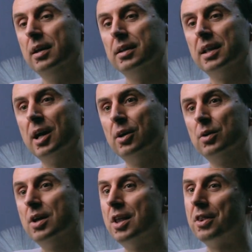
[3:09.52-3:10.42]
Now,
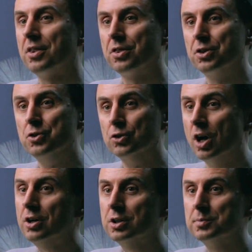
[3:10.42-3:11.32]
your
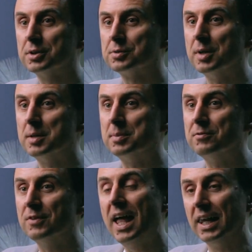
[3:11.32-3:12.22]
argument may be
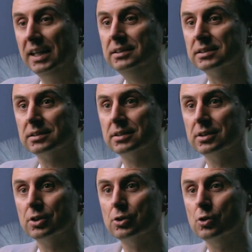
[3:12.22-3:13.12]
valid
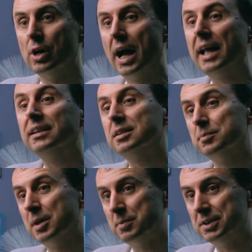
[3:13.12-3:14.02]
and it
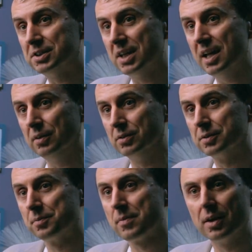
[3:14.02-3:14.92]
may be sound,
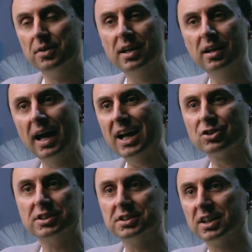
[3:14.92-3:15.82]
and they're
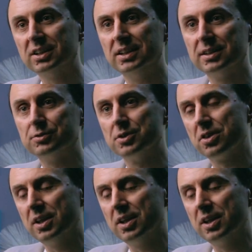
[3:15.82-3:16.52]
actually subtly different